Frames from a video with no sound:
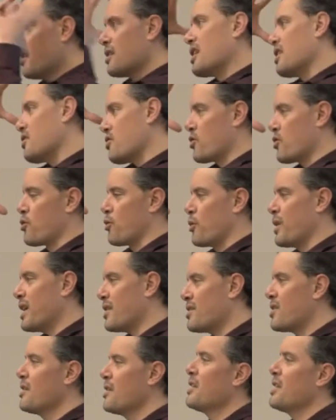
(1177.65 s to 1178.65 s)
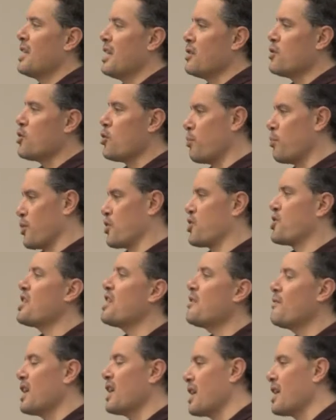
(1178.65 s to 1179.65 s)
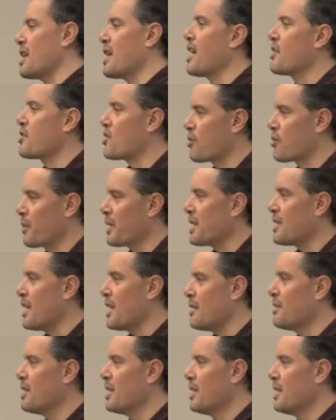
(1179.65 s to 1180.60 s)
gets tricked into perceiving it as 3D.